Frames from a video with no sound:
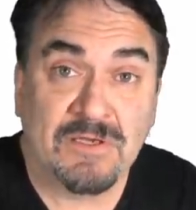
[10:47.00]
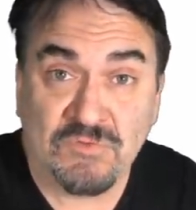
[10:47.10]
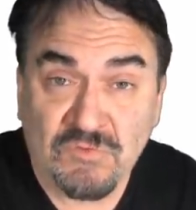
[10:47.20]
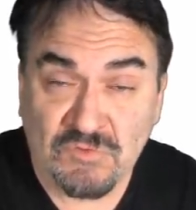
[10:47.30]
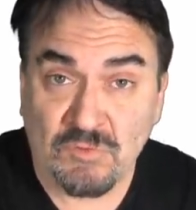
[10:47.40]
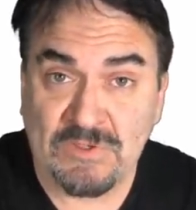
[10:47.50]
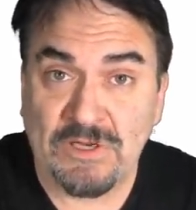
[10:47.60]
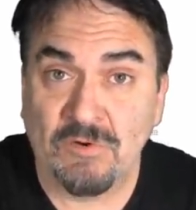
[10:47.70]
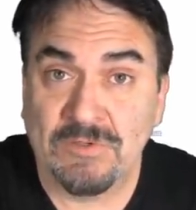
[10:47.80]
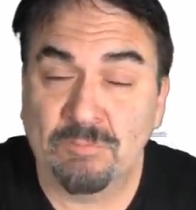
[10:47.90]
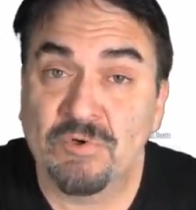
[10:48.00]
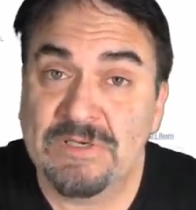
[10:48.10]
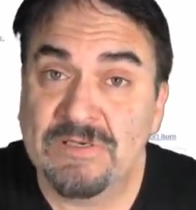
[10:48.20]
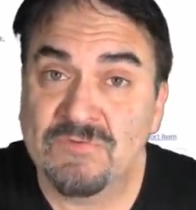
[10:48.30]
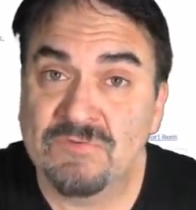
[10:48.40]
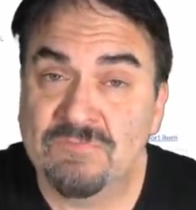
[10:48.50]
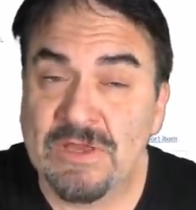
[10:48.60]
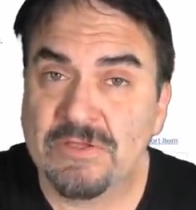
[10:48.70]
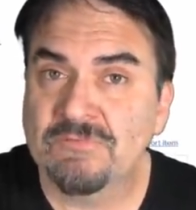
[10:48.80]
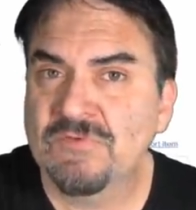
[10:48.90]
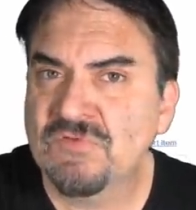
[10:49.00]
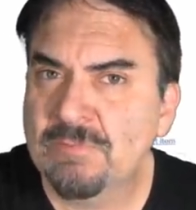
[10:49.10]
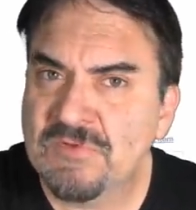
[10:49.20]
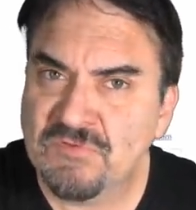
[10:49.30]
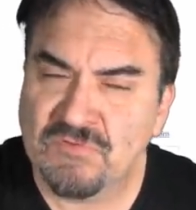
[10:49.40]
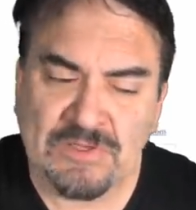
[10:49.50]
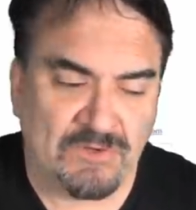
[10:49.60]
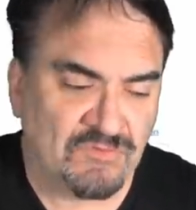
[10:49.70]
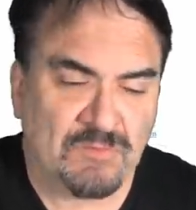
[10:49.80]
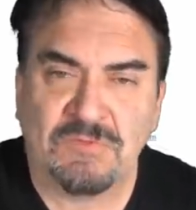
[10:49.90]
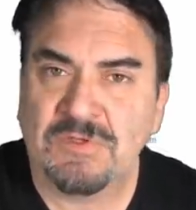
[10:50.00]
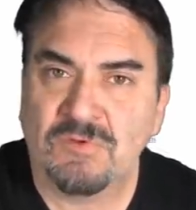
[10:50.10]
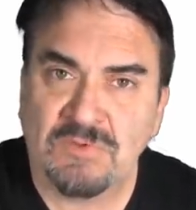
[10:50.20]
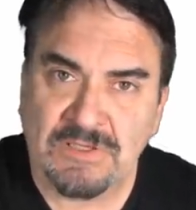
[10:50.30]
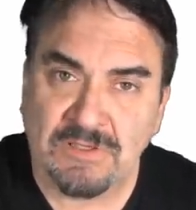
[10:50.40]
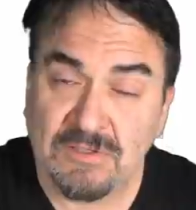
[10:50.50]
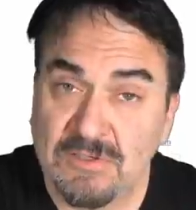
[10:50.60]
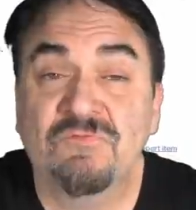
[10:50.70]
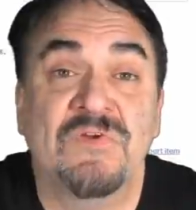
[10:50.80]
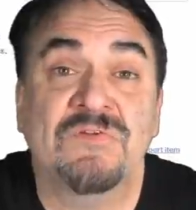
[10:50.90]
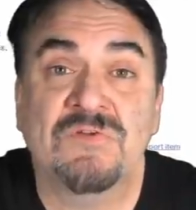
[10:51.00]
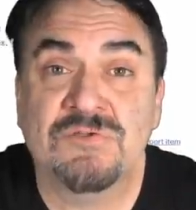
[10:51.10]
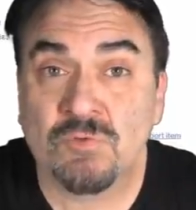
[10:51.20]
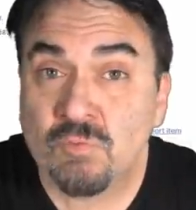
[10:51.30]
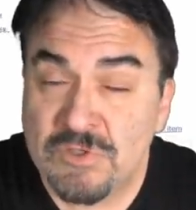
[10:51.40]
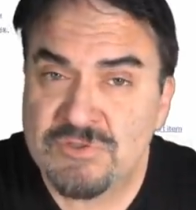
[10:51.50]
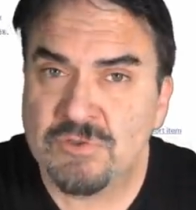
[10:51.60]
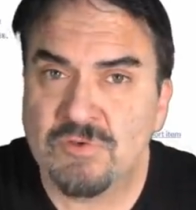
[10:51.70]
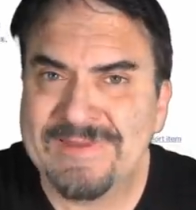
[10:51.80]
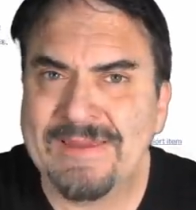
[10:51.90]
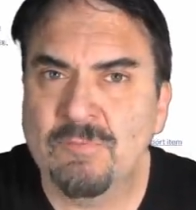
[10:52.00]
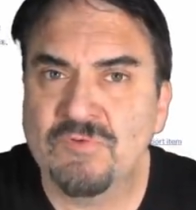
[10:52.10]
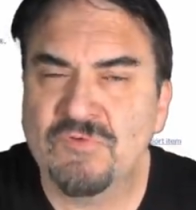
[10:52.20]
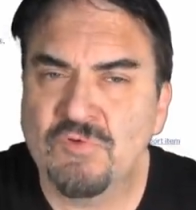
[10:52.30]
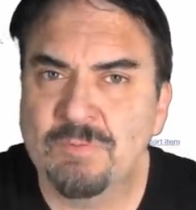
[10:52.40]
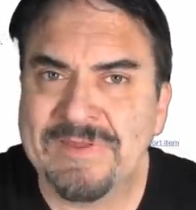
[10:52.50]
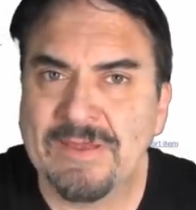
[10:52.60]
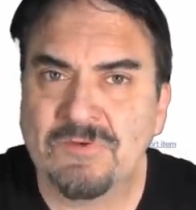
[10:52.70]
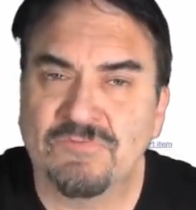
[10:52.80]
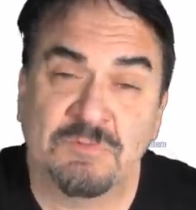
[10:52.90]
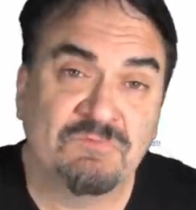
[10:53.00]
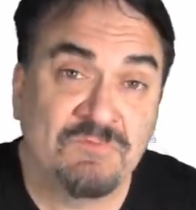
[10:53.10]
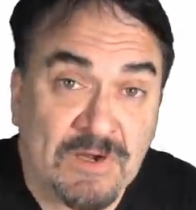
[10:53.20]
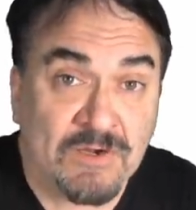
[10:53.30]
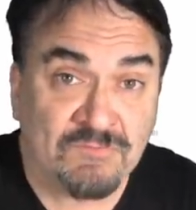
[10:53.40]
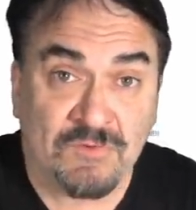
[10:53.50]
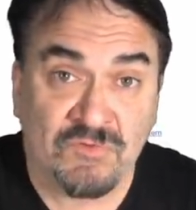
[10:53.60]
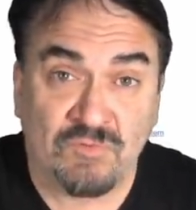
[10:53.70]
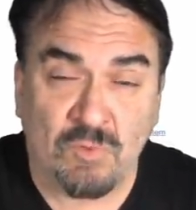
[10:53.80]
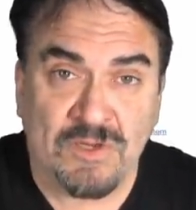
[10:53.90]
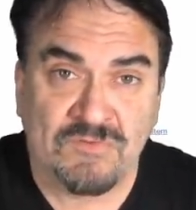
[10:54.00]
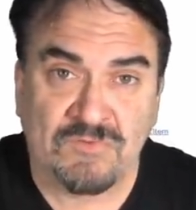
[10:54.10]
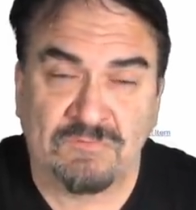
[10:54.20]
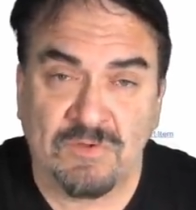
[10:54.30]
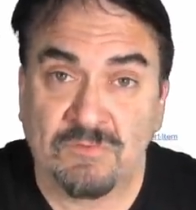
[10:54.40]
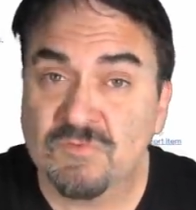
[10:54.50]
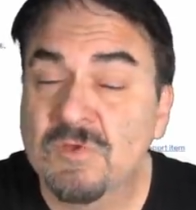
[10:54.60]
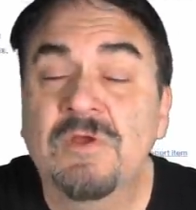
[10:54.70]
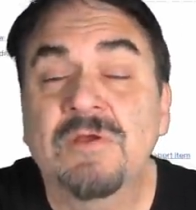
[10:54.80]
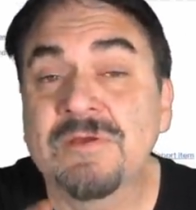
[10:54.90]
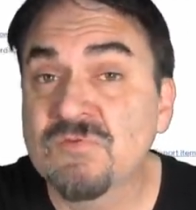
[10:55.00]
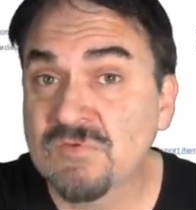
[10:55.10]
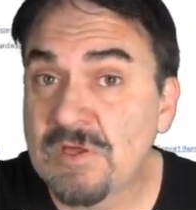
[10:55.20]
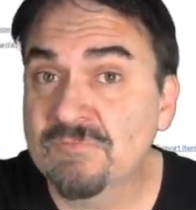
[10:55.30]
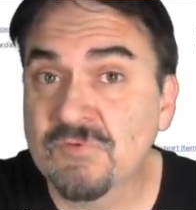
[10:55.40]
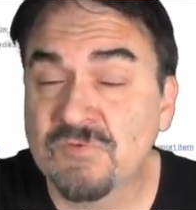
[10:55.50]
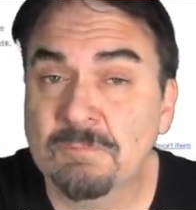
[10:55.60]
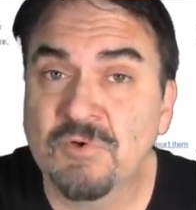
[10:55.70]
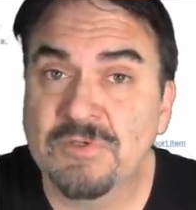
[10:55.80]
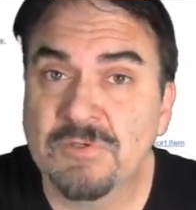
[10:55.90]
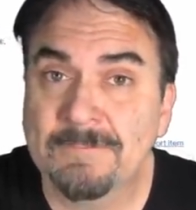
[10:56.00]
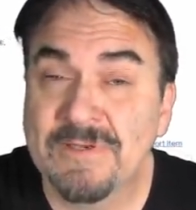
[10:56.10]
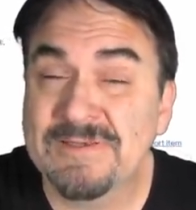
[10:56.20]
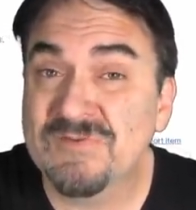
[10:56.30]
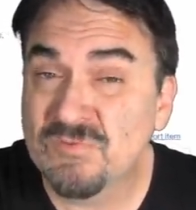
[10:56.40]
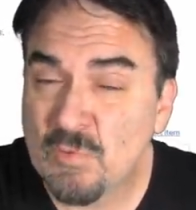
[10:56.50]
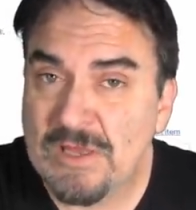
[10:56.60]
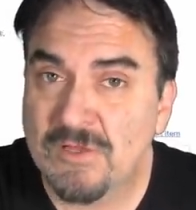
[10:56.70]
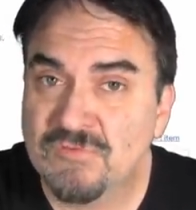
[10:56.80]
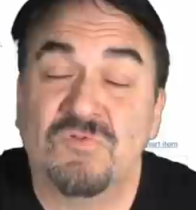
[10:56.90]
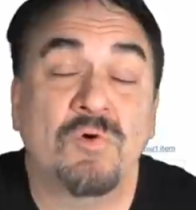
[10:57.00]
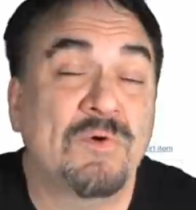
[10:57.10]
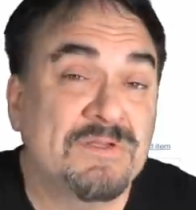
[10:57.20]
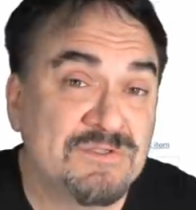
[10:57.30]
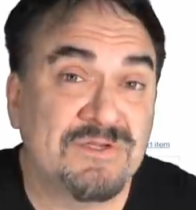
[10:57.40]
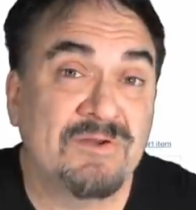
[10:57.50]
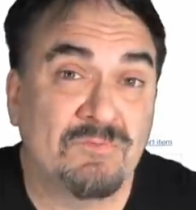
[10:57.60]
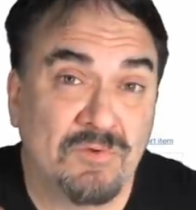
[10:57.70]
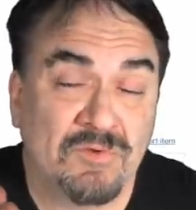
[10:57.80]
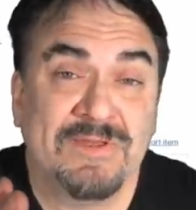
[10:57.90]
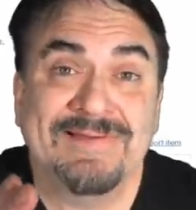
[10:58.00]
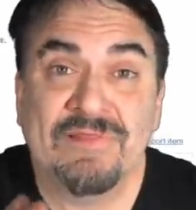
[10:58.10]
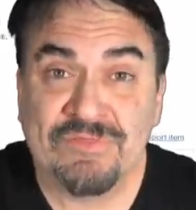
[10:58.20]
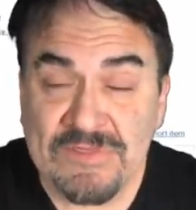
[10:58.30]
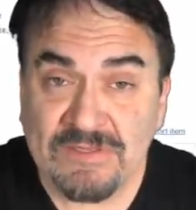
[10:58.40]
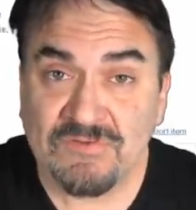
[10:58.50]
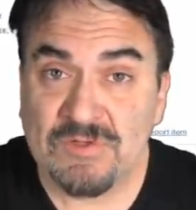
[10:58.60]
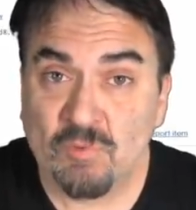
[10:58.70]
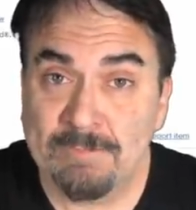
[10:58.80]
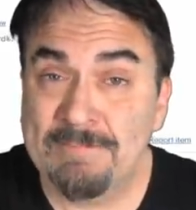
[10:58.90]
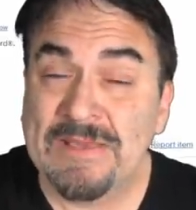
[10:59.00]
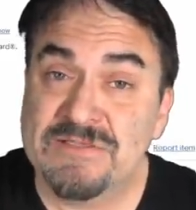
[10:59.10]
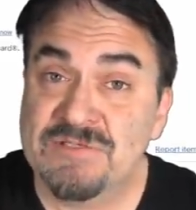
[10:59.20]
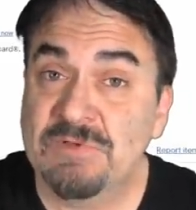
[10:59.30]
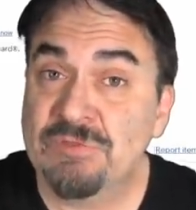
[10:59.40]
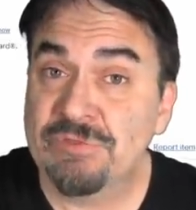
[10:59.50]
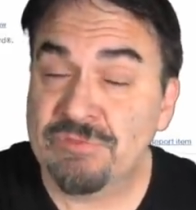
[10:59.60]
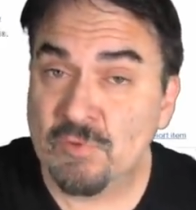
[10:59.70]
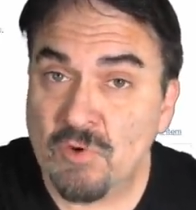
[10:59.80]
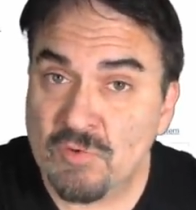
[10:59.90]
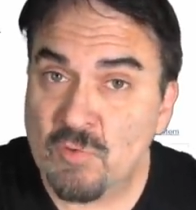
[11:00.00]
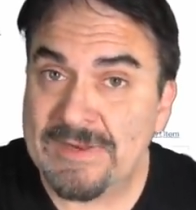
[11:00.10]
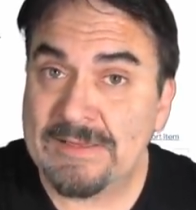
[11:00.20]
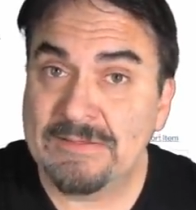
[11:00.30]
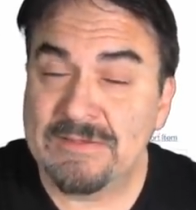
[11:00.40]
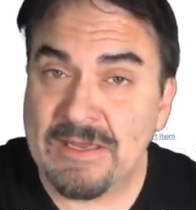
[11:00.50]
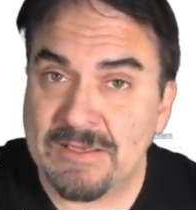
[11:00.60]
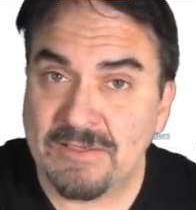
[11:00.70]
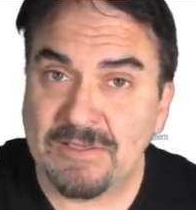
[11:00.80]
it could still carry a pretty decent value if it's something scarce, something unique. A vintage original Campbell soup can from the very first runs of those can sell for some pretty good money as well. So in general, things that were meant to be thrown away, not